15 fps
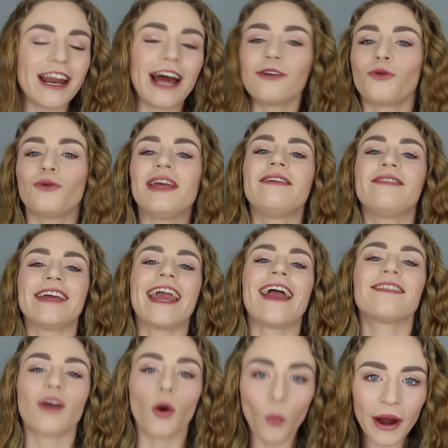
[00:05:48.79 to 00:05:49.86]
and I don't even
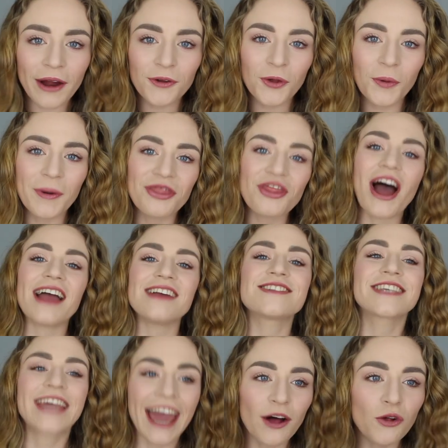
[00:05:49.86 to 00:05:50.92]
get to wear them, and that
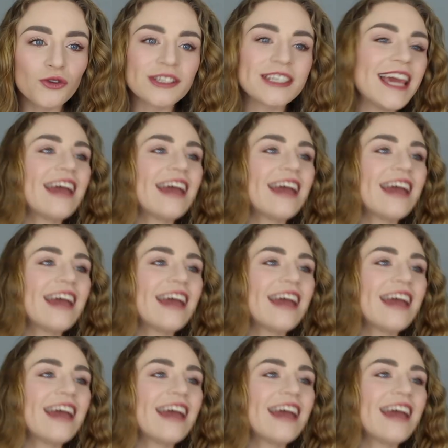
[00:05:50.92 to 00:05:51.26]
is kilts.